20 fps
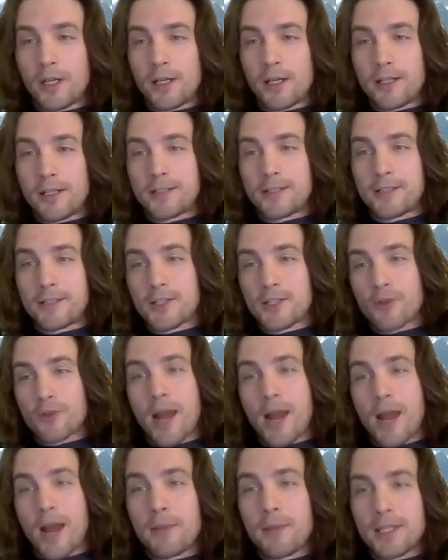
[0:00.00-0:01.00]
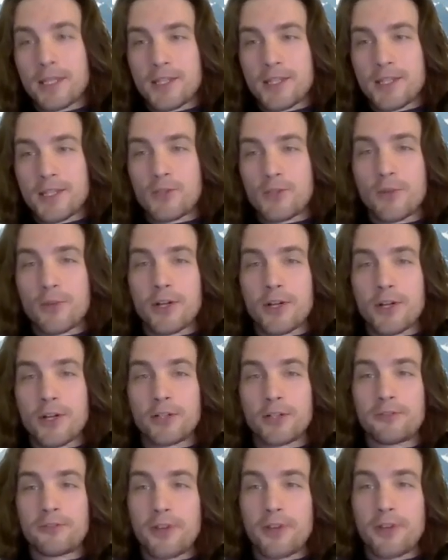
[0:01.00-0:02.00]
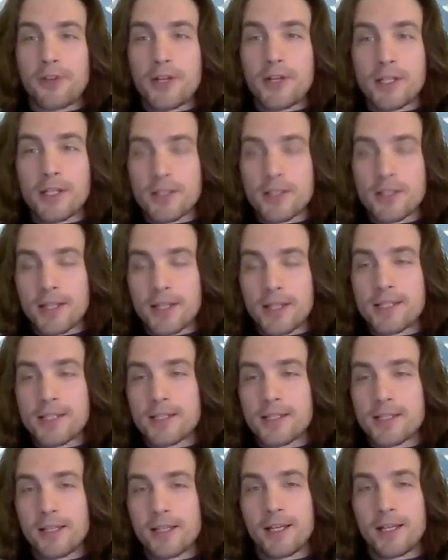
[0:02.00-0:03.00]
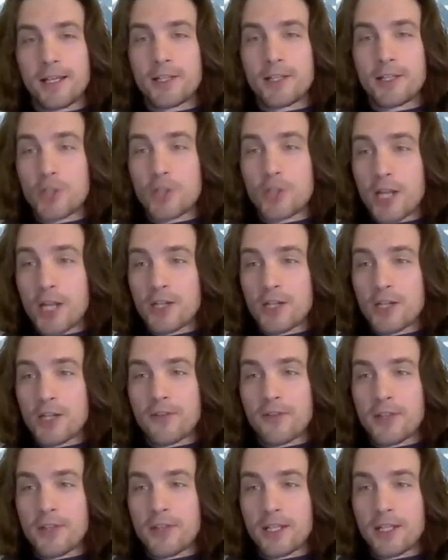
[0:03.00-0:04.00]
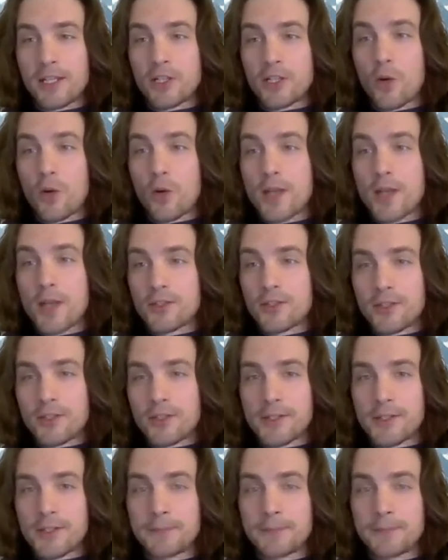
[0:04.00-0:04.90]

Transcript: describing these numerical invariants, let's change everything into questions.